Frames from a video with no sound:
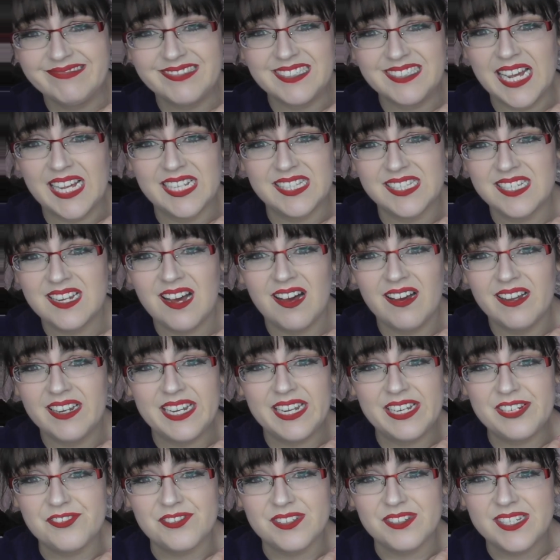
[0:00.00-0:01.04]
It's not an
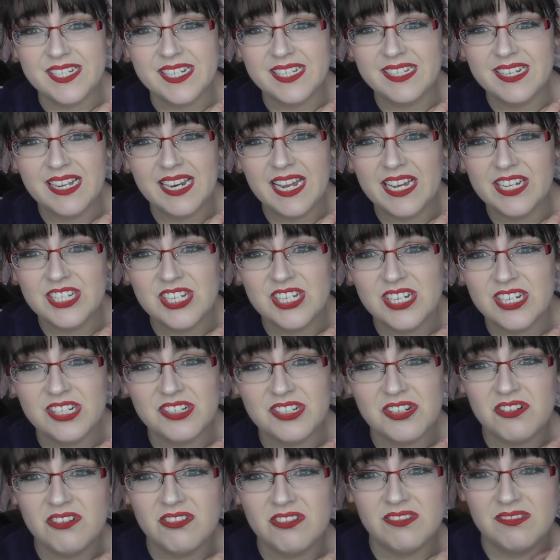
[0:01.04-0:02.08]
interesting collection at
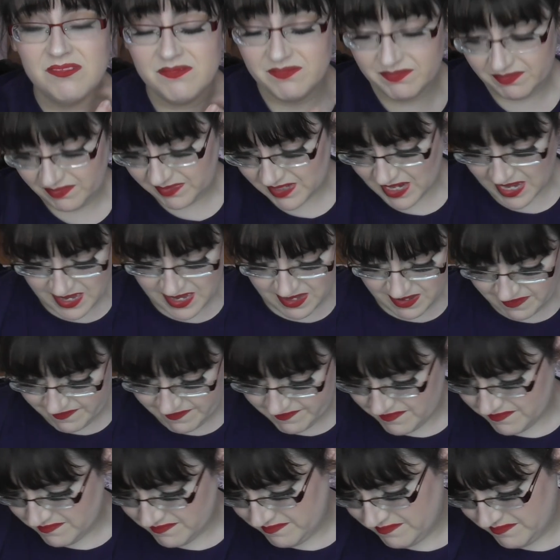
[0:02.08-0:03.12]
all. Like,
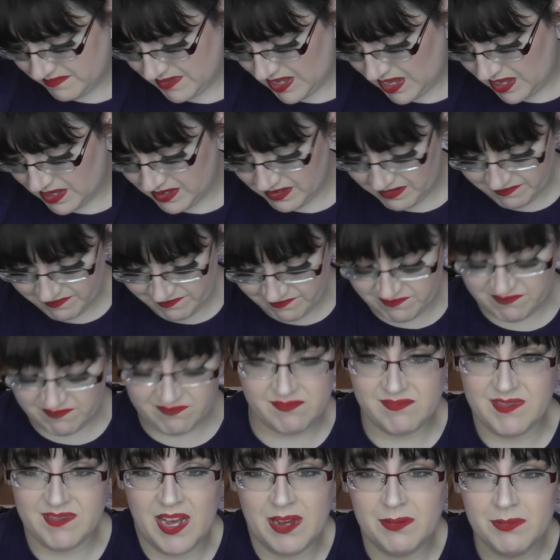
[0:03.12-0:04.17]
I
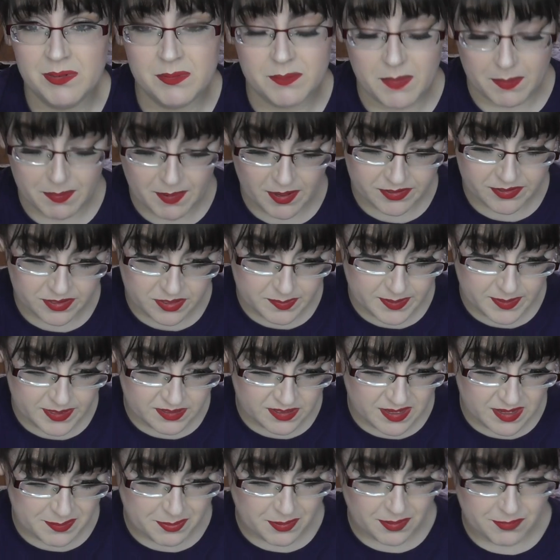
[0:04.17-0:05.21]
wouldn't be bothered about
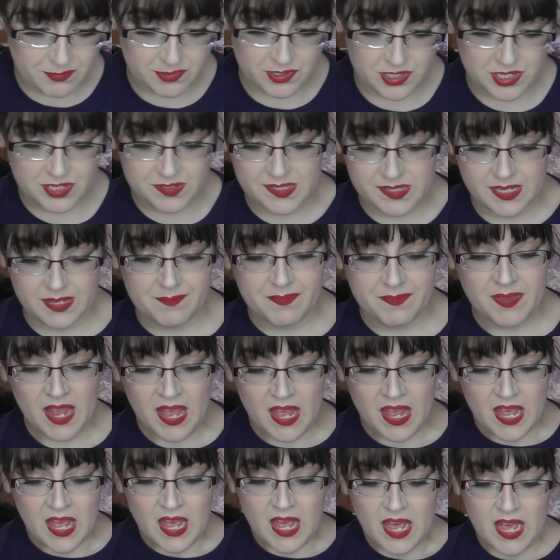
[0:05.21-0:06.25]
it. I probably wouldn't use it,
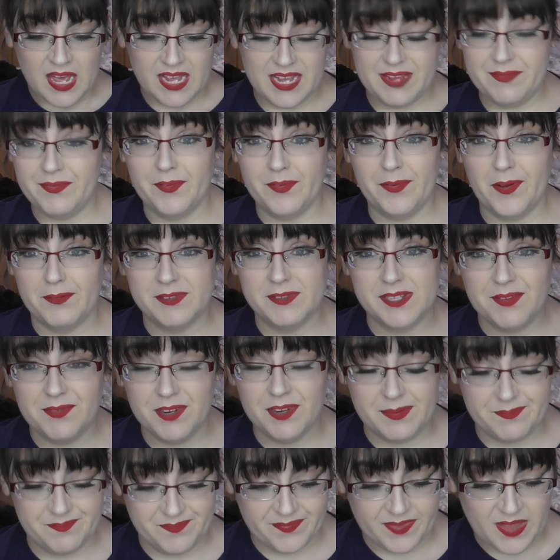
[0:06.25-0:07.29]
even if I was given
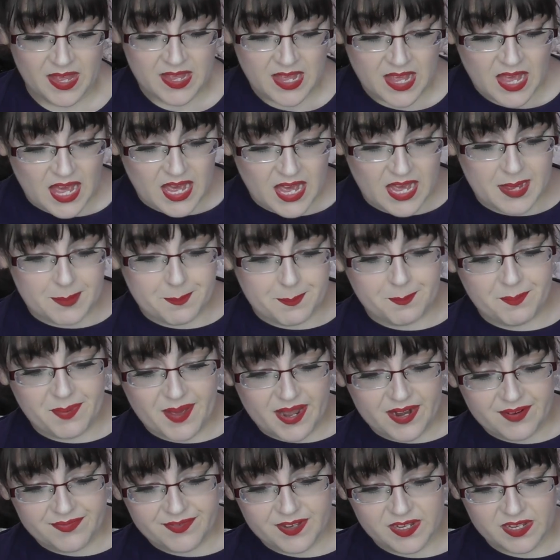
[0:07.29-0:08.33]
it.
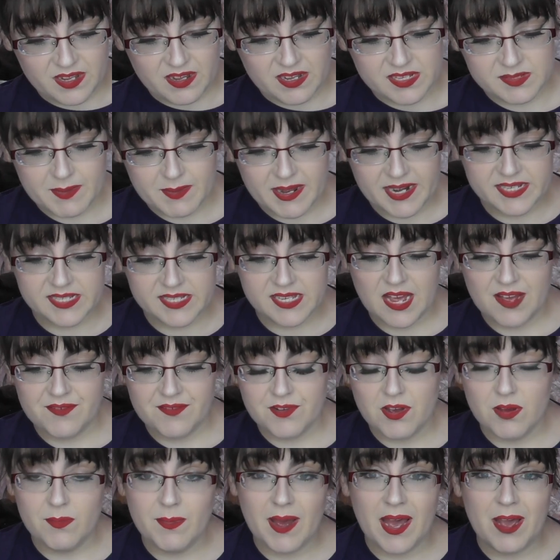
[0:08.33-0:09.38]
Benefit Cosmetics have
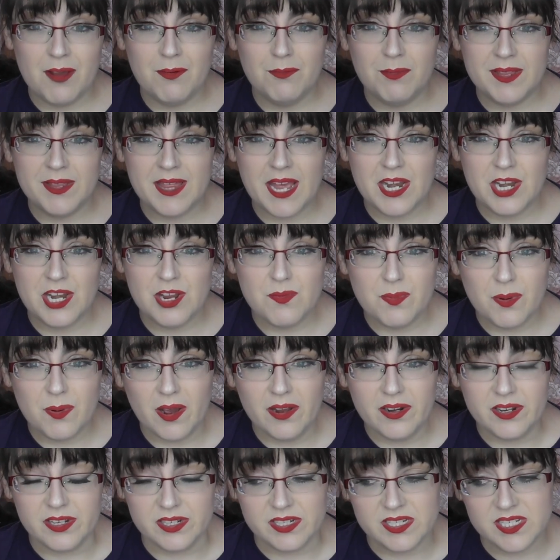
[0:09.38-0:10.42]
come out with a new
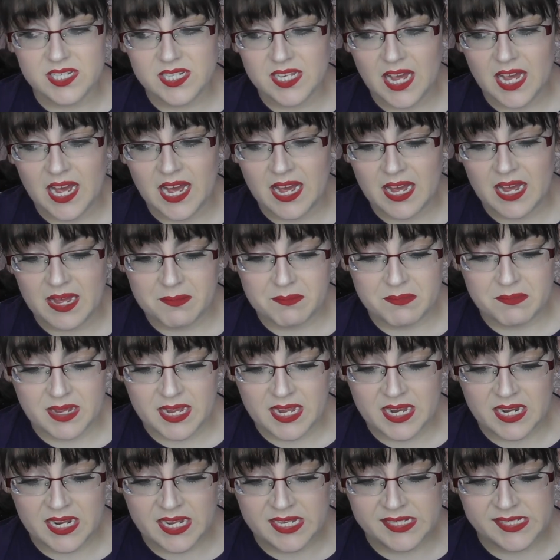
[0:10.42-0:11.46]
product.
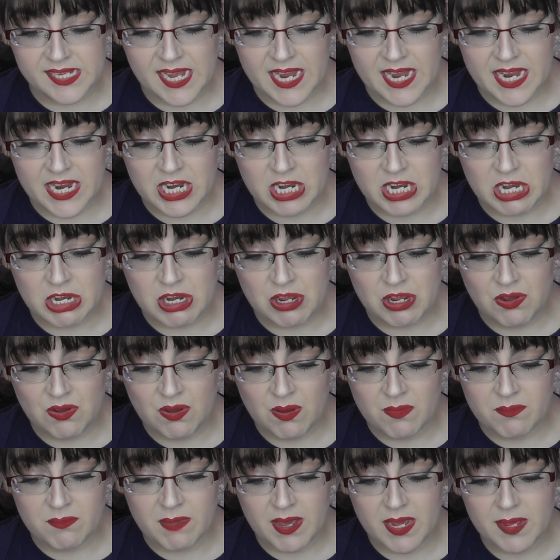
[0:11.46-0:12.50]
It is a new
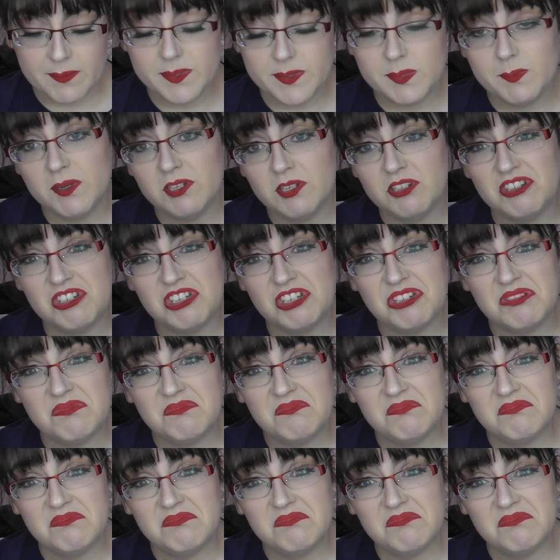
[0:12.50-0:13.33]
makeup sponge.